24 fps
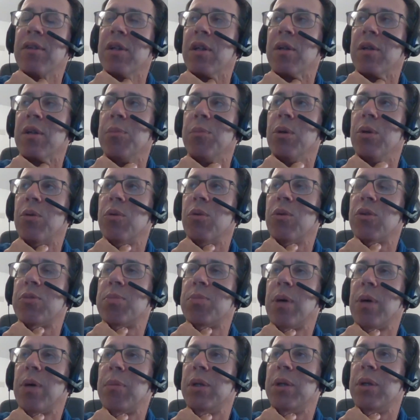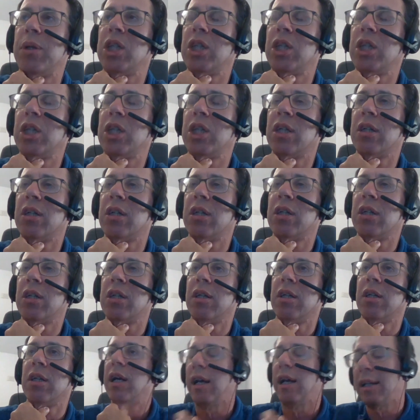the book was published,
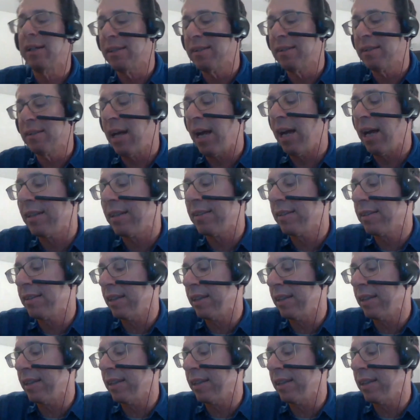and this guy